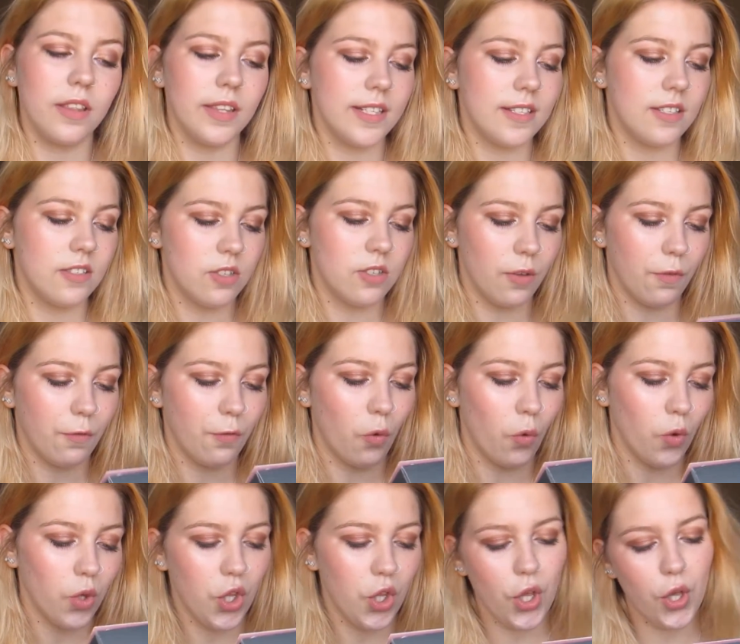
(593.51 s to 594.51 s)
This is the
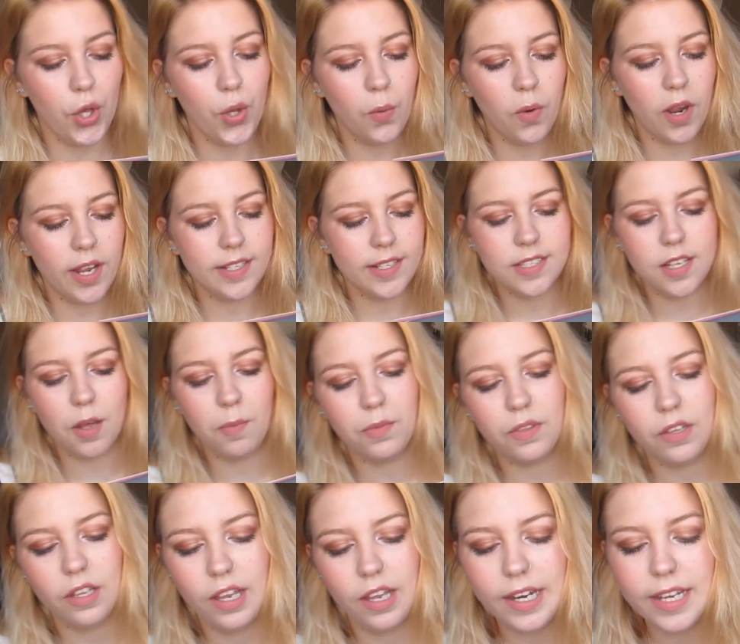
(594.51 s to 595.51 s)
For You,
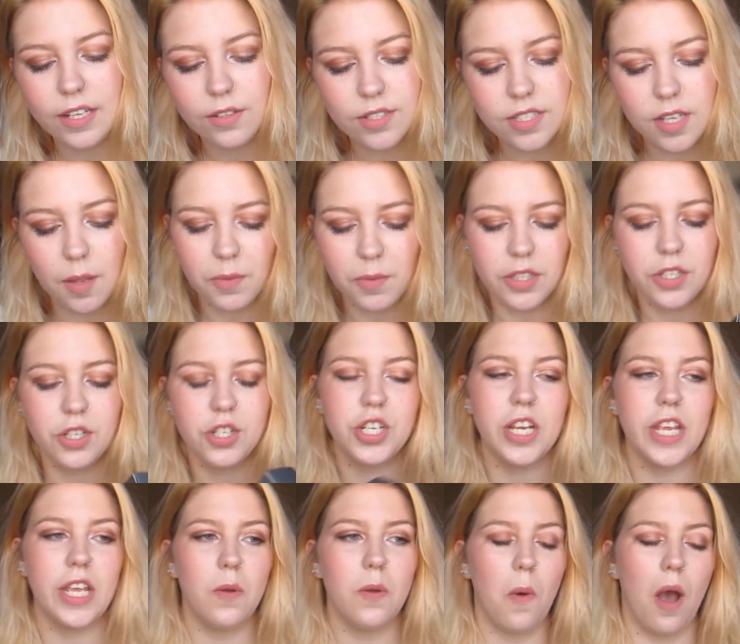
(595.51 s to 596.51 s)
a little something to
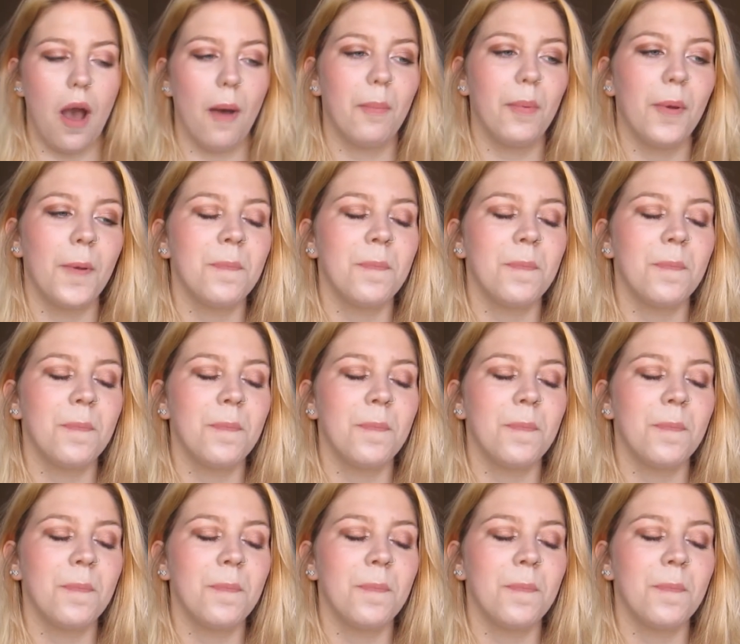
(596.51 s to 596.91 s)
cheer you up.